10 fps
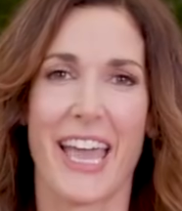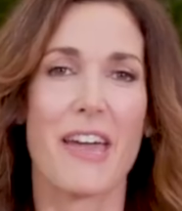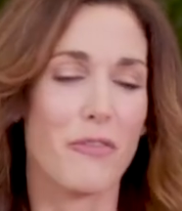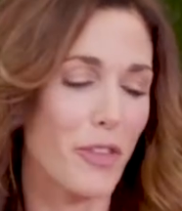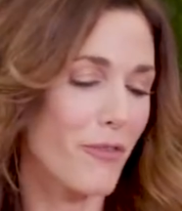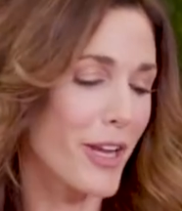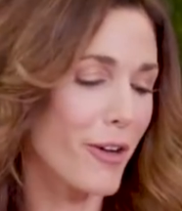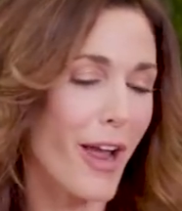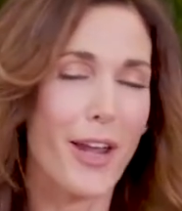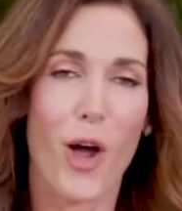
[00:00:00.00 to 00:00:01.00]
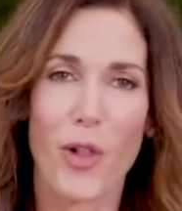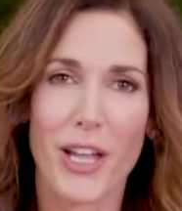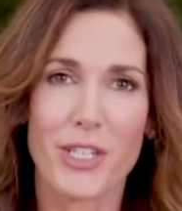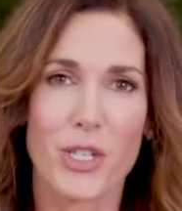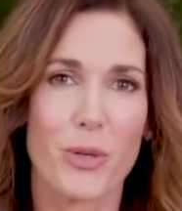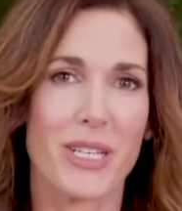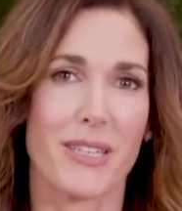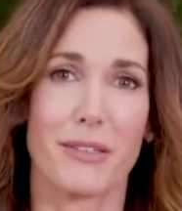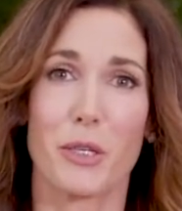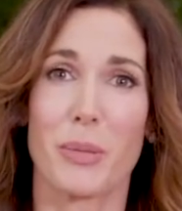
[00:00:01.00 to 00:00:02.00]
And for the vinaigrette, all I do is
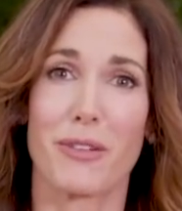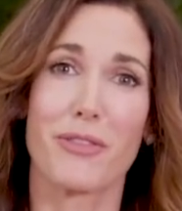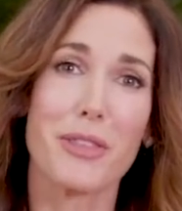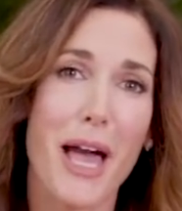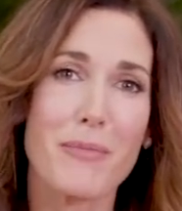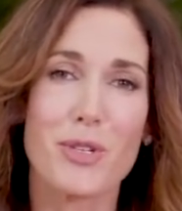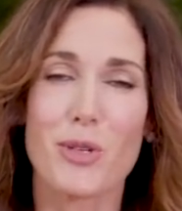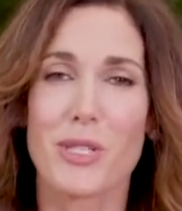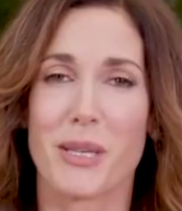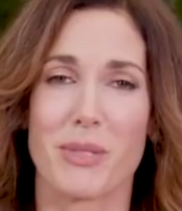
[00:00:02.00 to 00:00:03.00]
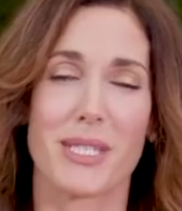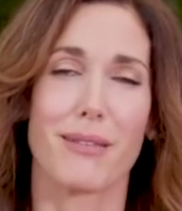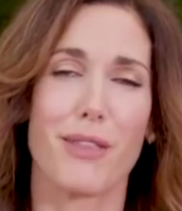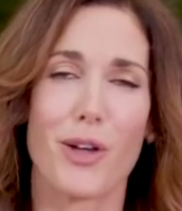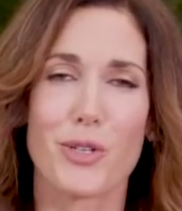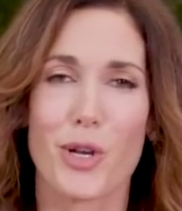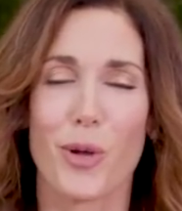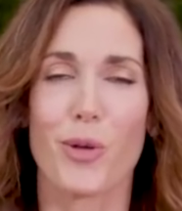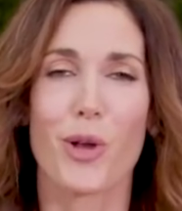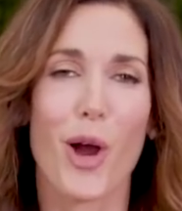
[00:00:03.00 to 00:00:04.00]
a little bit of lime juice, some
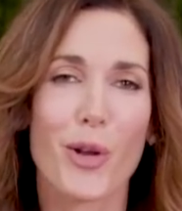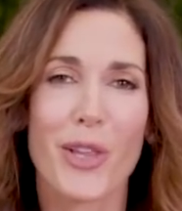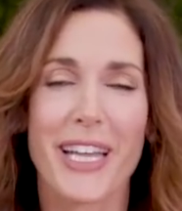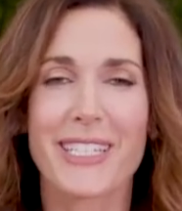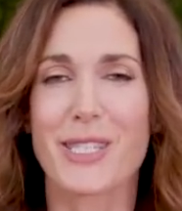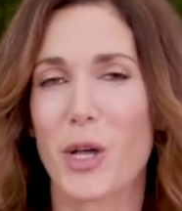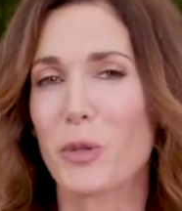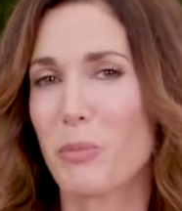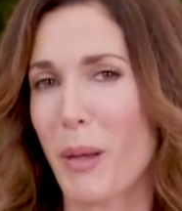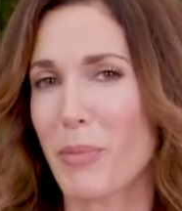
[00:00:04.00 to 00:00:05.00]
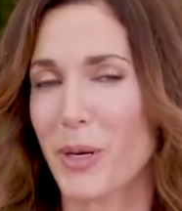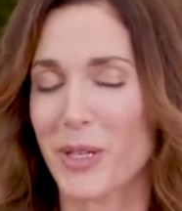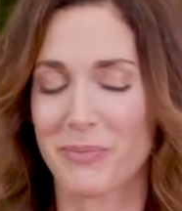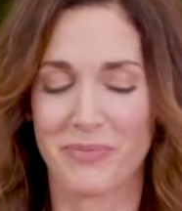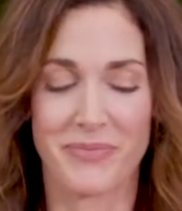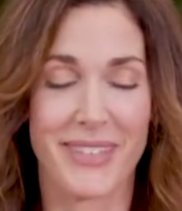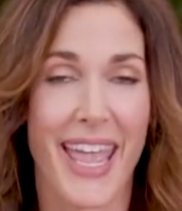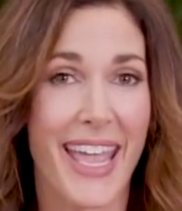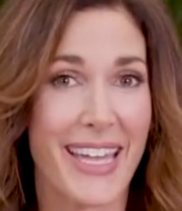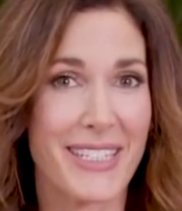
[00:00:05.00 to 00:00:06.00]
cilantro, garlic, salt, pepper,
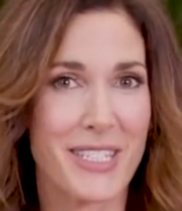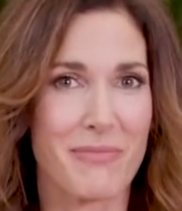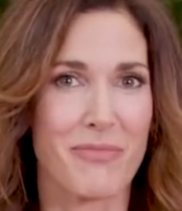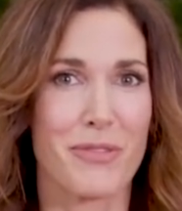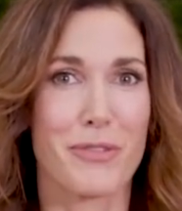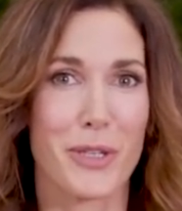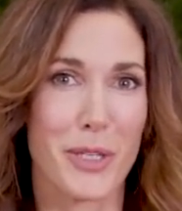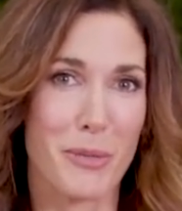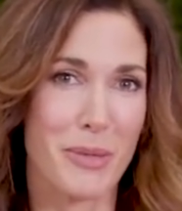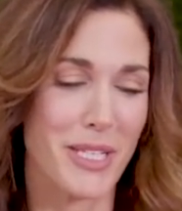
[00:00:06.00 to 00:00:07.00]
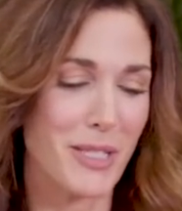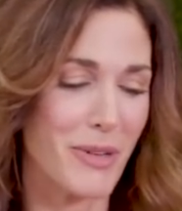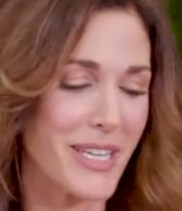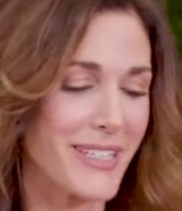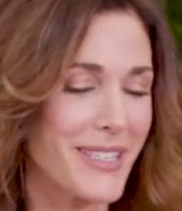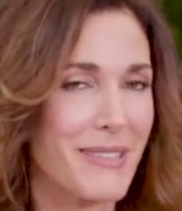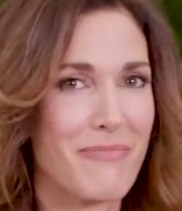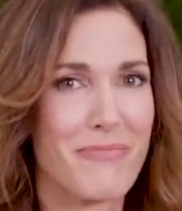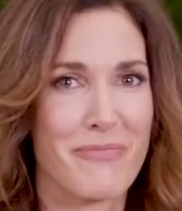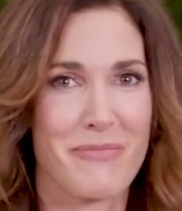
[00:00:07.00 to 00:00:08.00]
and for a little bit of sweetness,
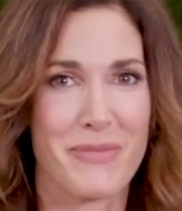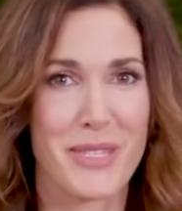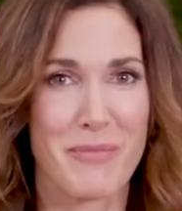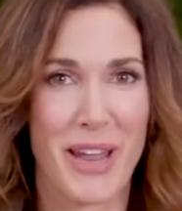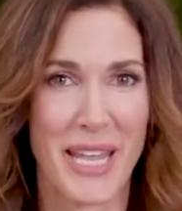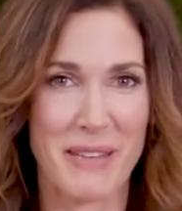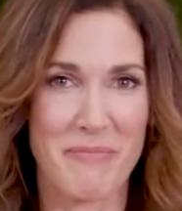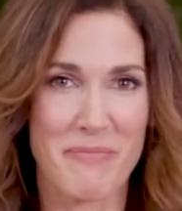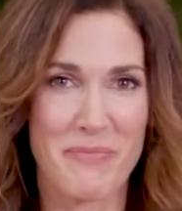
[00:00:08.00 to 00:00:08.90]
some honey.